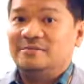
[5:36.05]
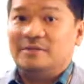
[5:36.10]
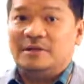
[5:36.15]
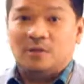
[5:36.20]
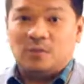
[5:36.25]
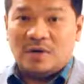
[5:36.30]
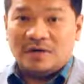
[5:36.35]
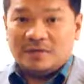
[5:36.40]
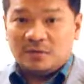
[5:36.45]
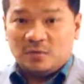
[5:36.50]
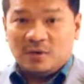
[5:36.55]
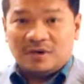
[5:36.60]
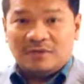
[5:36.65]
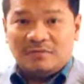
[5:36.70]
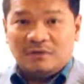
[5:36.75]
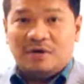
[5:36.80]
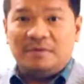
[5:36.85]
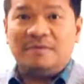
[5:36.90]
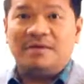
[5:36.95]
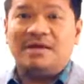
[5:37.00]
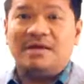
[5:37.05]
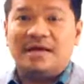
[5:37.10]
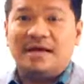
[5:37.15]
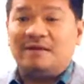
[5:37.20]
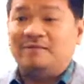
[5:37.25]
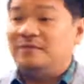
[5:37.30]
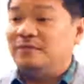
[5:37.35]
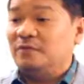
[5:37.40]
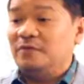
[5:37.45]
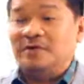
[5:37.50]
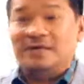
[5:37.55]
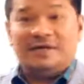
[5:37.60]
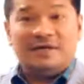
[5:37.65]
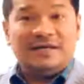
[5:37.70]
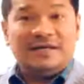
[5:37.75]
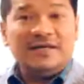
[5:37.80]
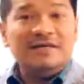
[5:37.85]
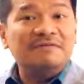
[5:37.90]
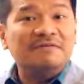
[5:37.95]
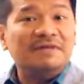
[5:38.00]
But what's worked for me and for
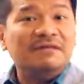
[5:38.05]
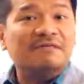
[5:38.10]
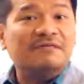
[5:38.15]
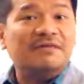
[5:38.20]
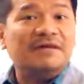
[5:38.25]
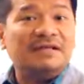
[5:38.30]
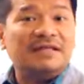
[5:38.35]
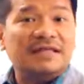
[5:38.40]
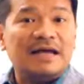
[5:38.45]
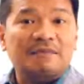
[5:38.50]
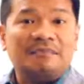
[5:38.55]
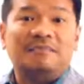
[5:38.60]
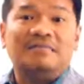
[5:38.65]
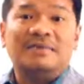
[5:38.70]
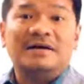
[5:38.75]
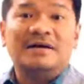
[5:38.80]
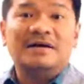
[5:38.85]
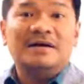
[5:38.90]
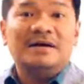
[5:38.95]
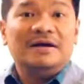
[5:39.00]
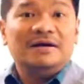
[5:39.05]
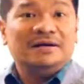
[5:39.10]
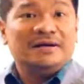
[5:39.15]
even for the top